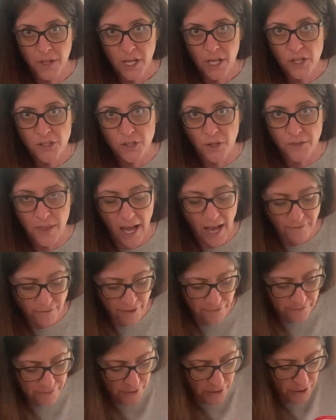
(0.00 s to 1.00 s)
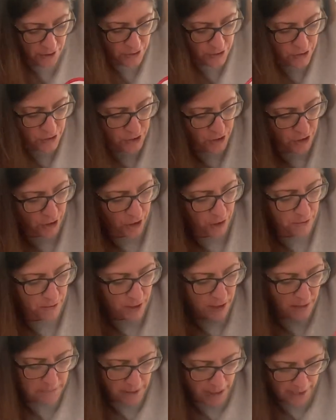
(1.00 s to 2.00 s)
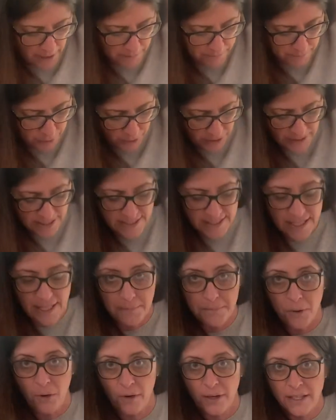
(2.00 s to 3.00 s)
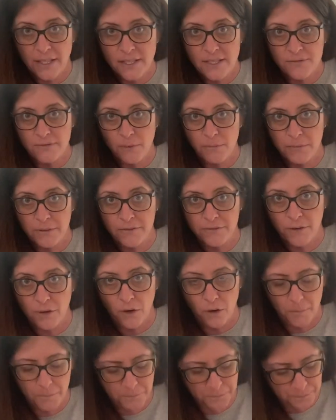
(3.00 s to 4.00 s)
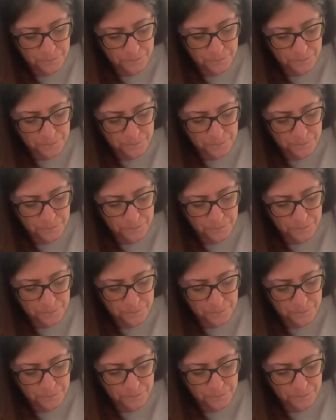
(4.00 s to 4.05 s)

So that refers to my budgeting points from before.